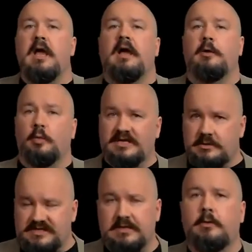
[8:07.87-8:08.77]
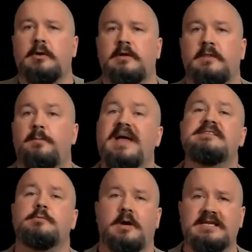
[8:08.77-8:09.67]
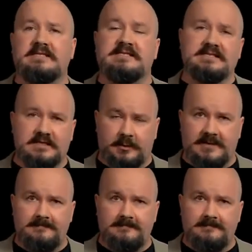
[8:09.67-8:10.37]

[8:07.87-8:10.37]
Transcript: and when you do, the best ways to do it.